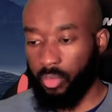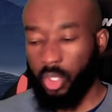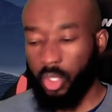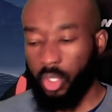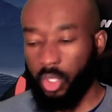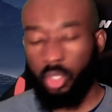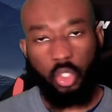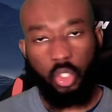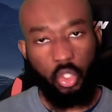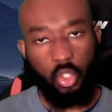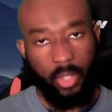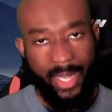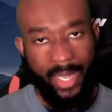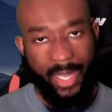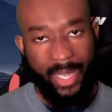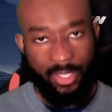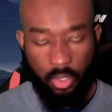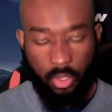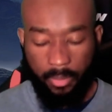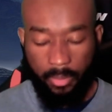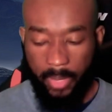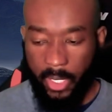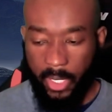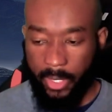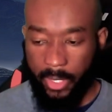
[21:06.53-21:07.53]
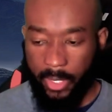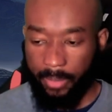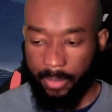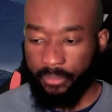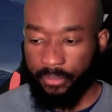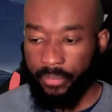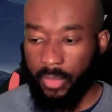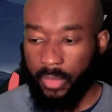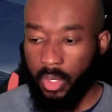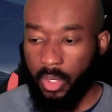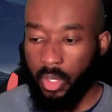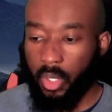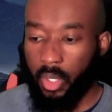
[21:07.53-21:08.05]
So that's the body.
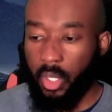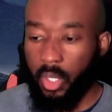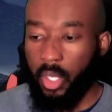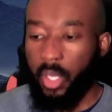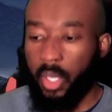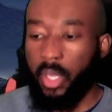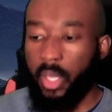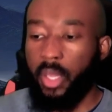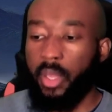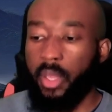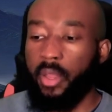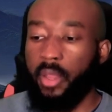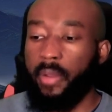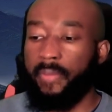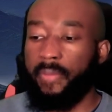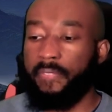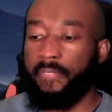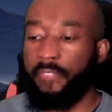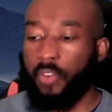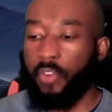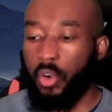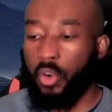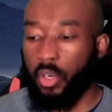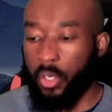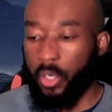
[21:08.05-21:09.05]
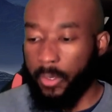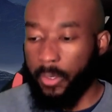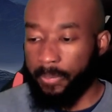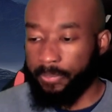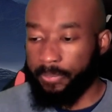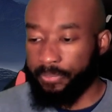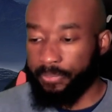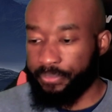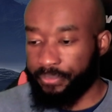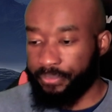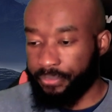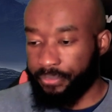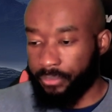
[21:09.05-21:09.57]
For,
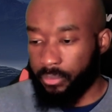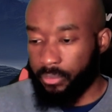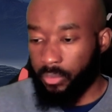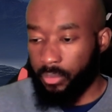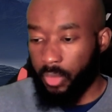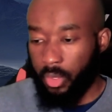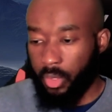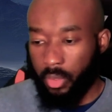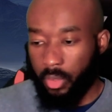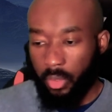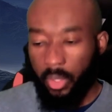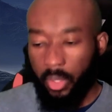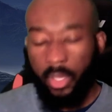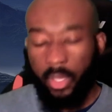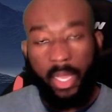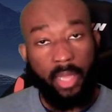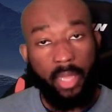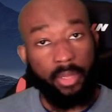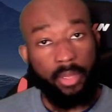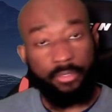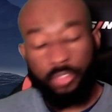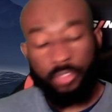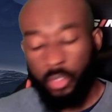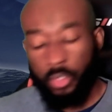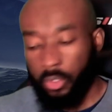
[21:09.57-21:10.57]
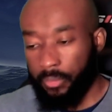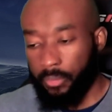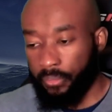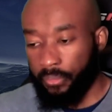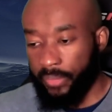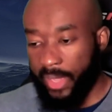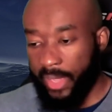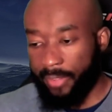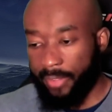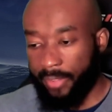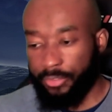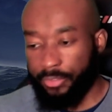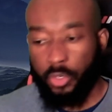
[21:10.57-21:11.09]
after
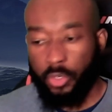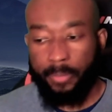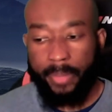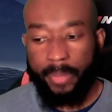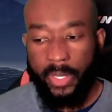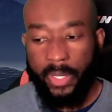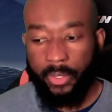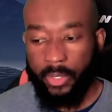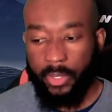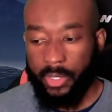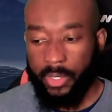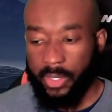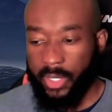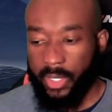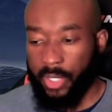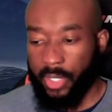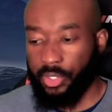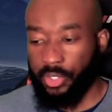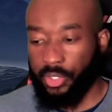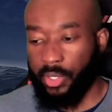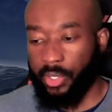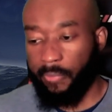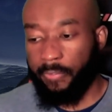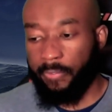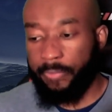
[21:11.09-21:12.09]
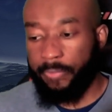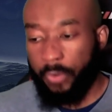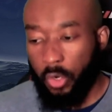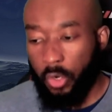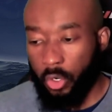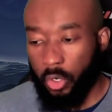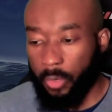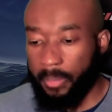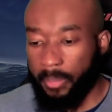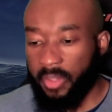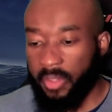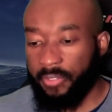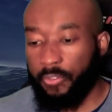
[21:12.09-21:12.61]
the period, he says here, for
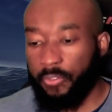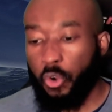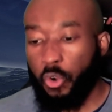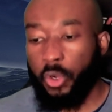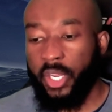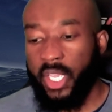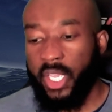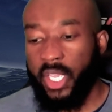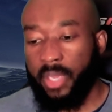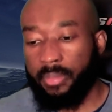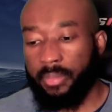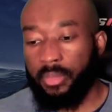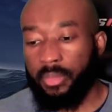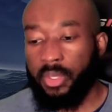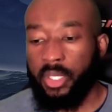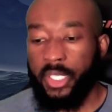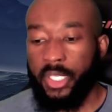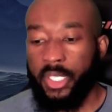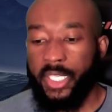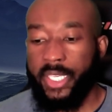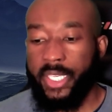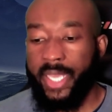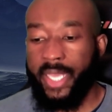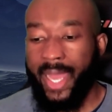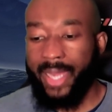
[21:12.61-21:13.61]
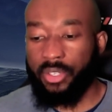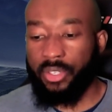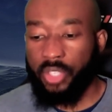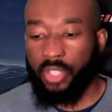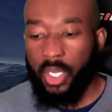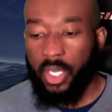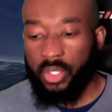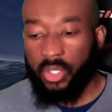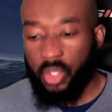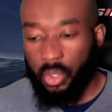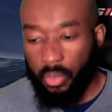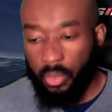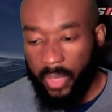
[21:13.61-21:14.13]
before him he had
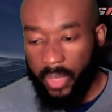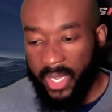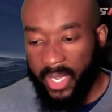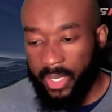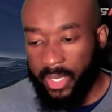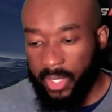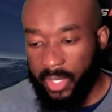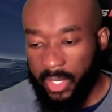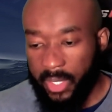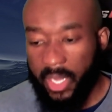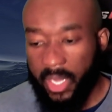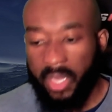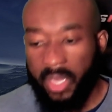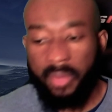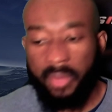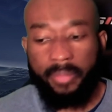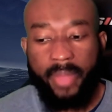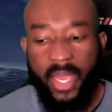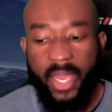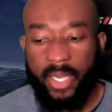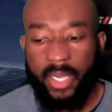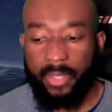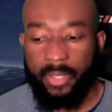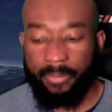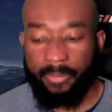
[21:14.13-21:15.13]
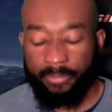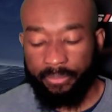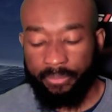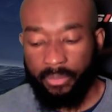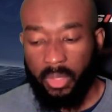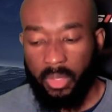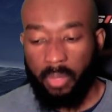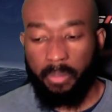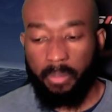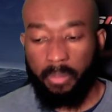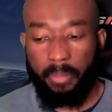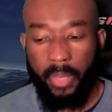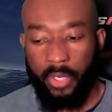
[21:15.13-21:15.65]
not created a man,
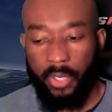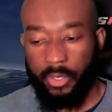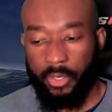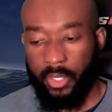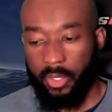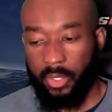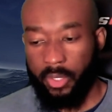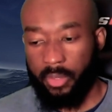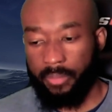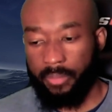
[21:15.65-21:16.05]
period.